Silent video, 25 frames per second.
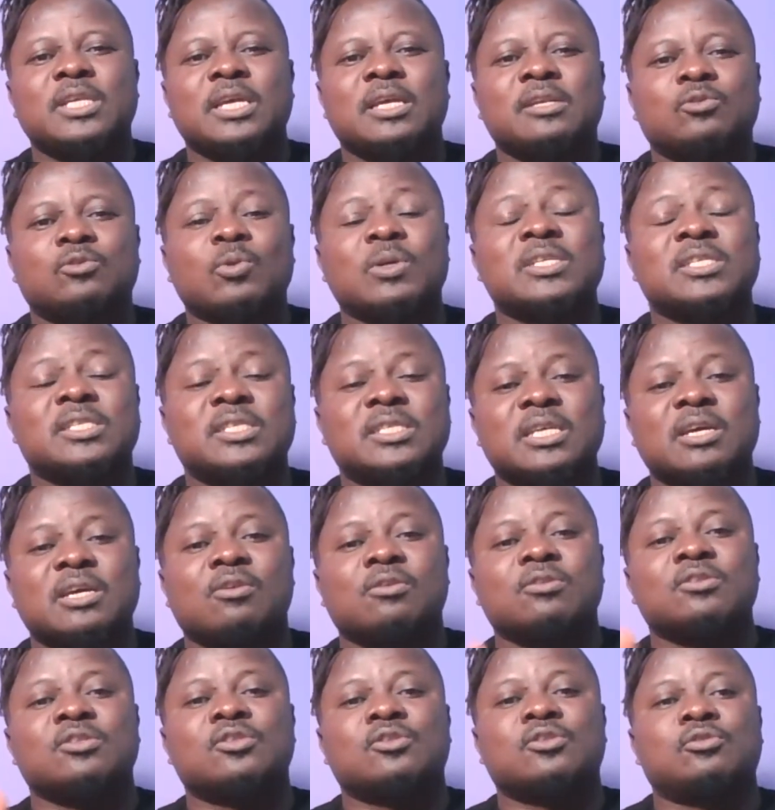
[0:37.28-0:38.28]
20
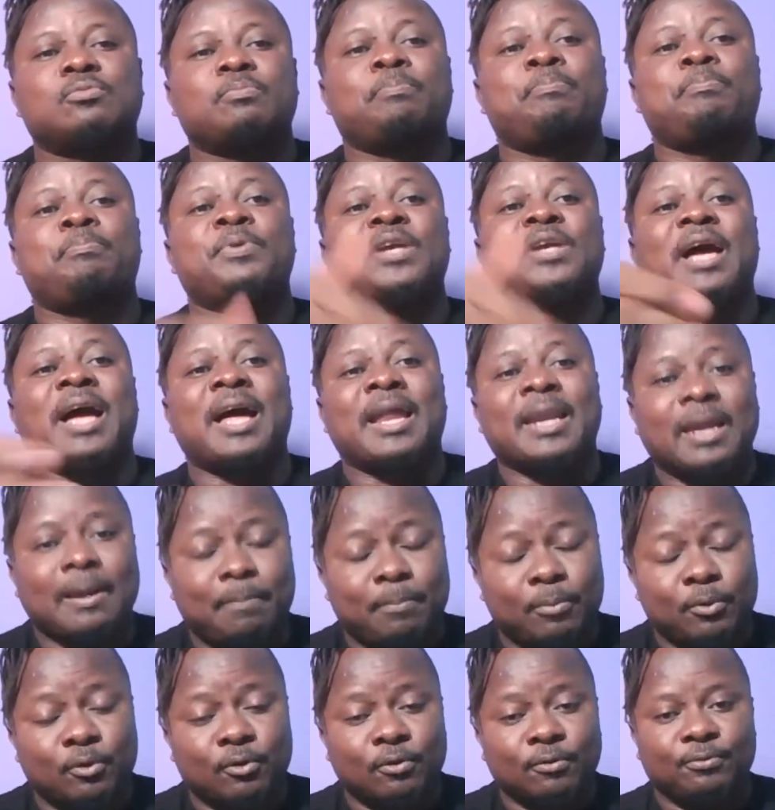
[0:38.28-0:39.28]
seconds and
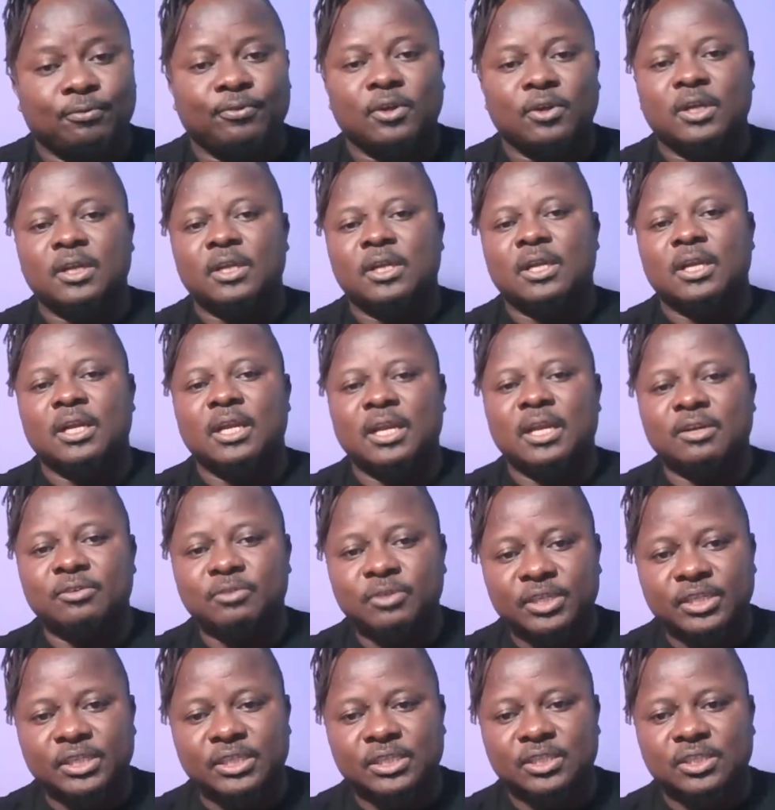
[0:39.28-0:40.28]
above
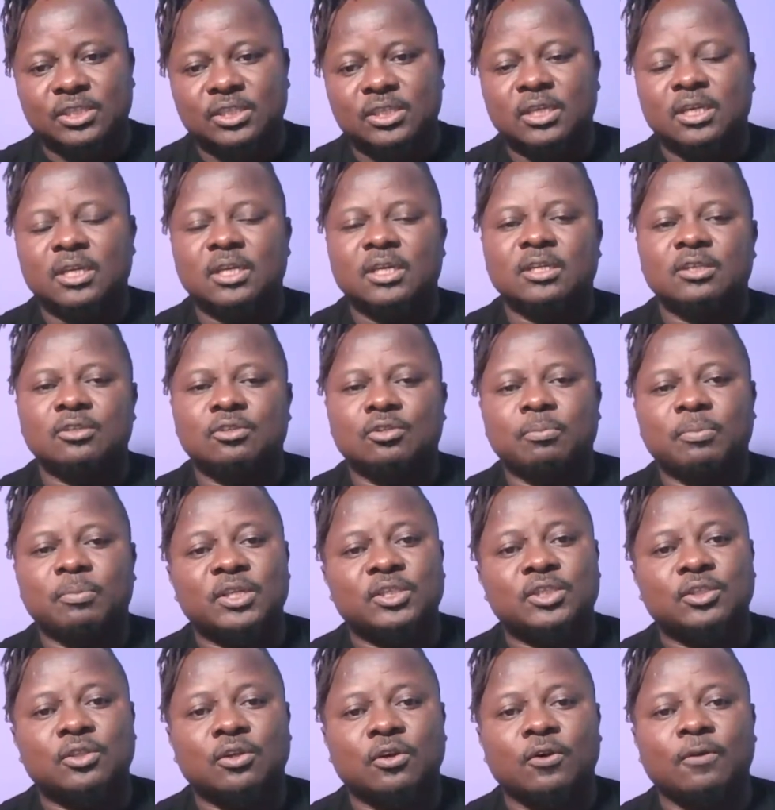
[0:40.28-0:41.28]
range to make
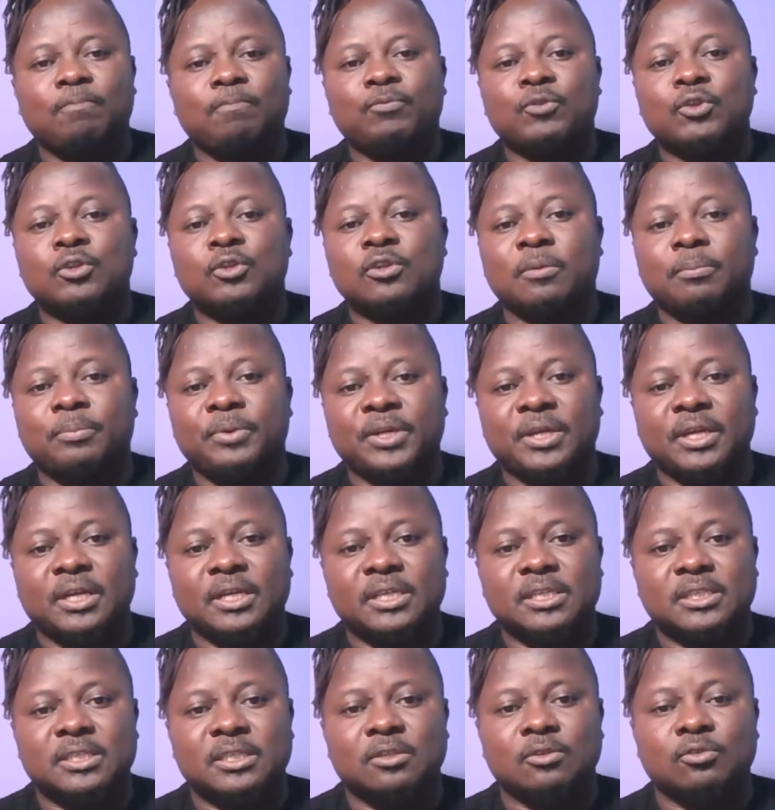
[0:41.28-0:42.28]
sure you don't bring
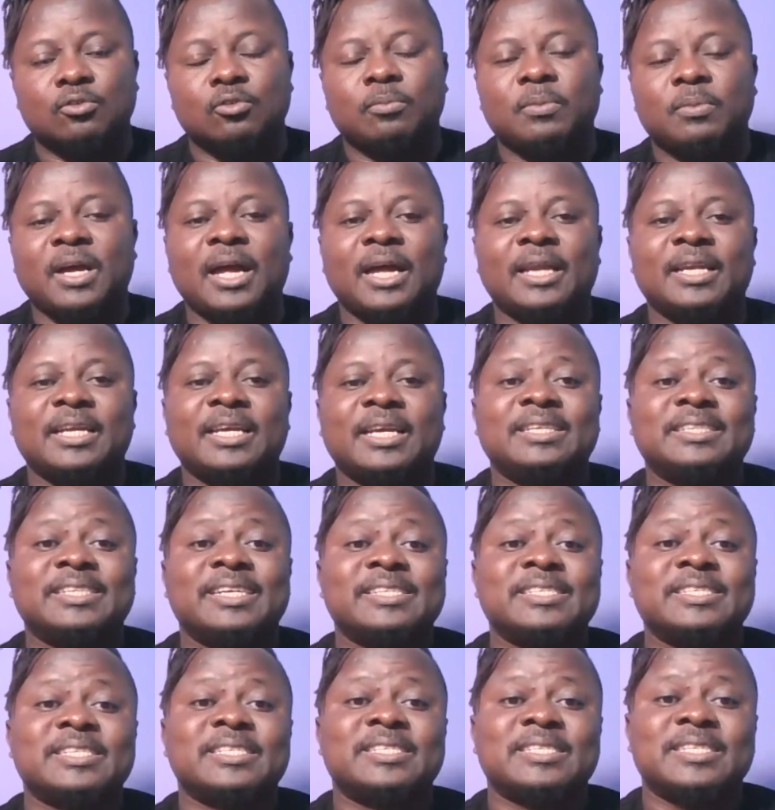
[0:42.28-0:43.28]
anything home. And then
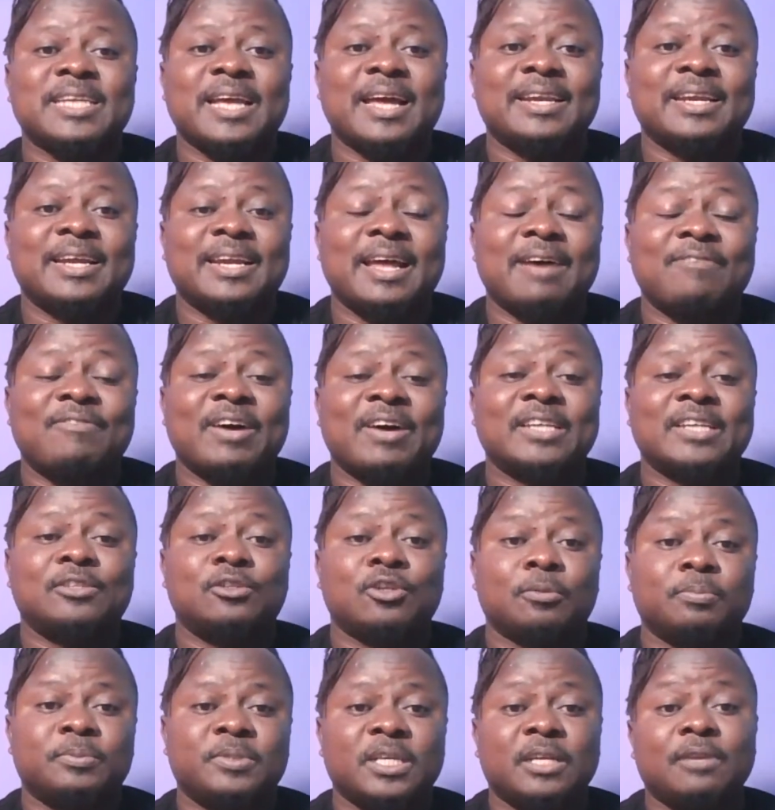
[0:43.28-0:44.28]
there's a side that I've
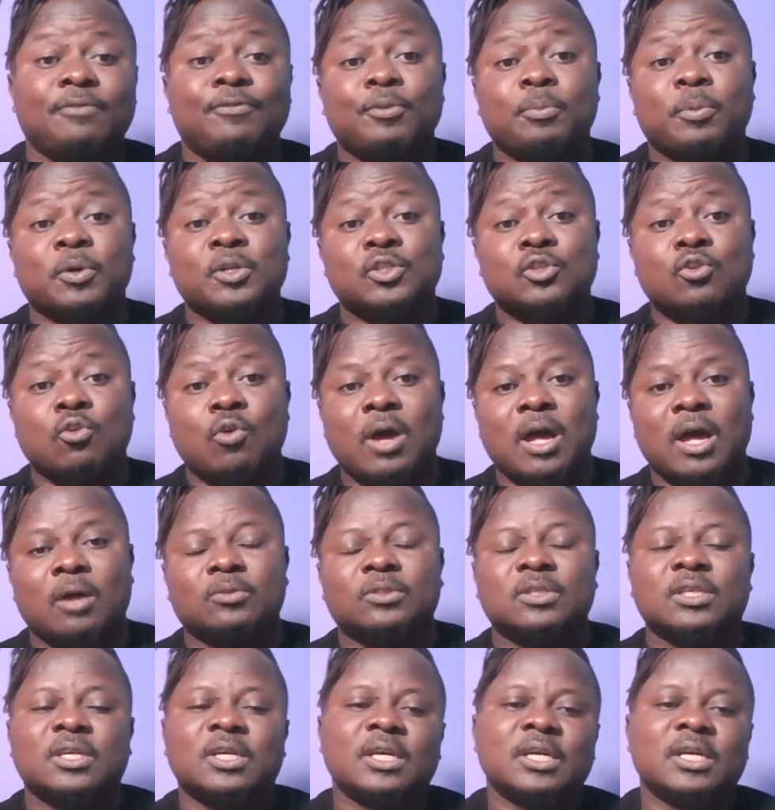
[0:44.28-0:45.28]
adopted. If you must go out,
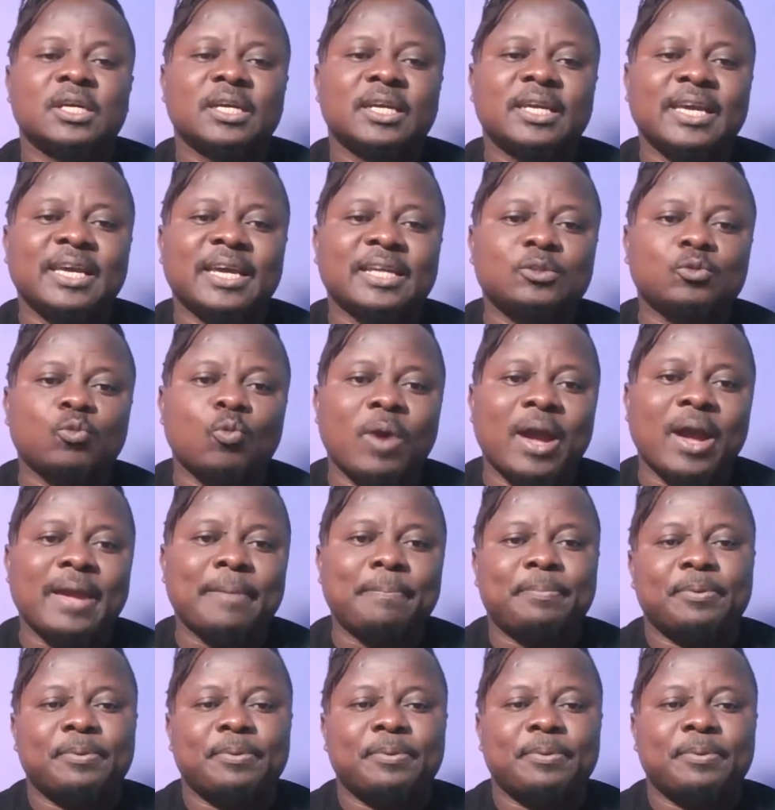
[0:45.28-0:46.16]
get a wipe,